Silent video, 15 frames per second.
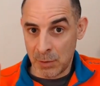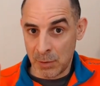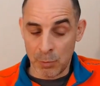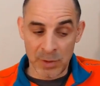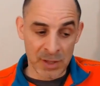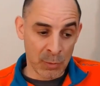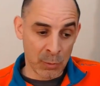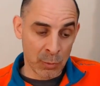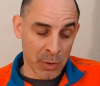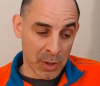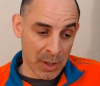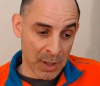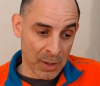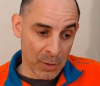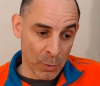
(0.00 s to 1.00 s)
When they
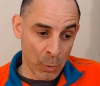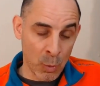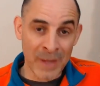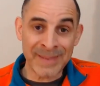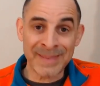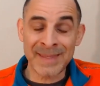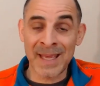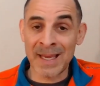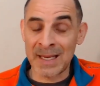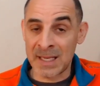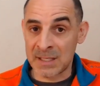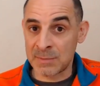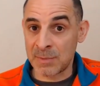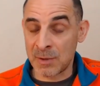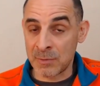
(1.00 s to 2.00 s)
work one day
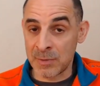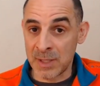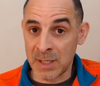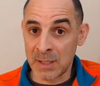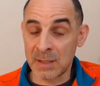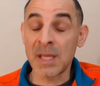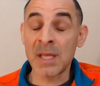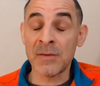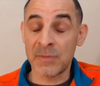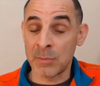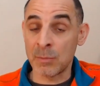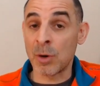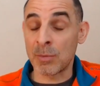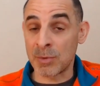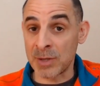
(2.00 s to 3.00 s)
less per week, they're even
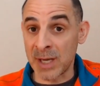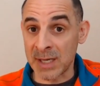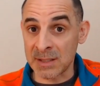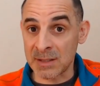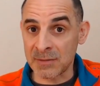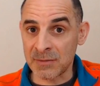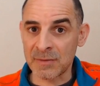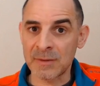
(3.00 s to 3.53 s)
more productive.